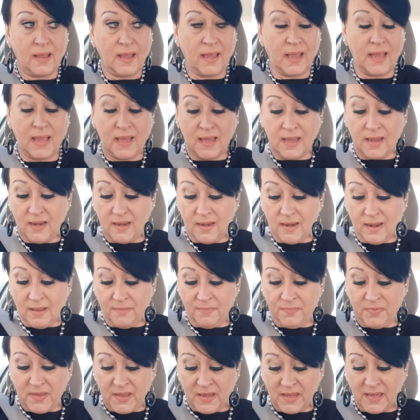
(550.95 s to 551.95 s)
And
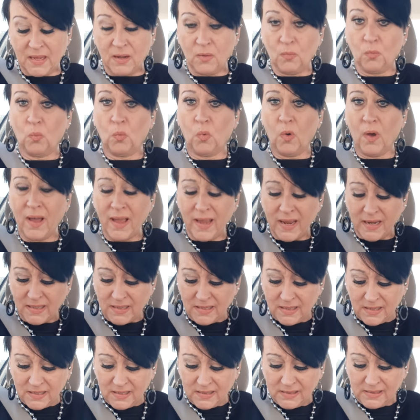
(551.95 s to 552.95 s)
I'm thinking,
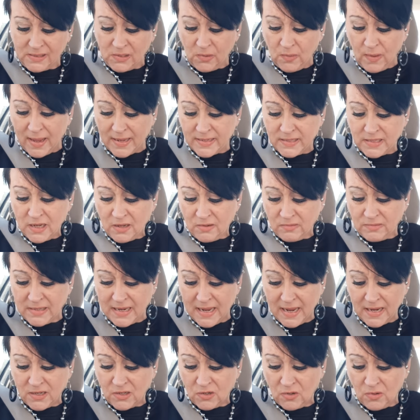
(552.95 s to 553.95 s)
what? So I told
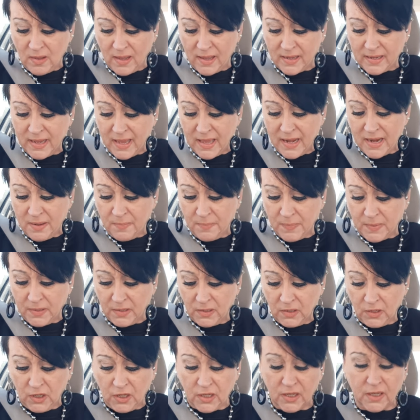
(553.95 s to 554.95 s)
Daniel, I got up
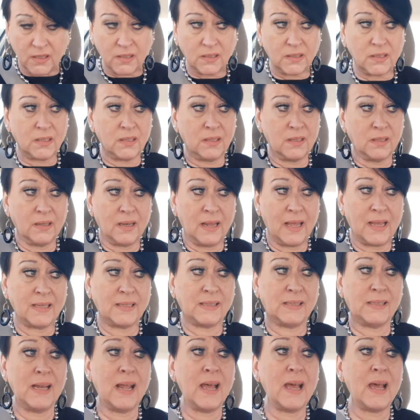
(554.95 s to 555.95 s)
and looked
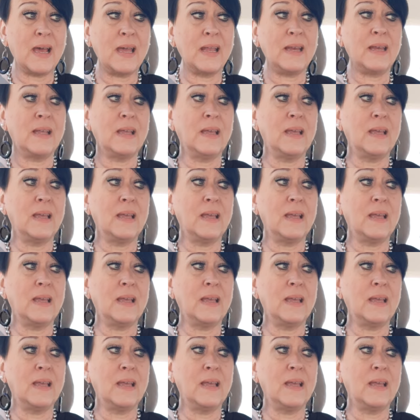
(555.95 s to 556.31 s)
last night,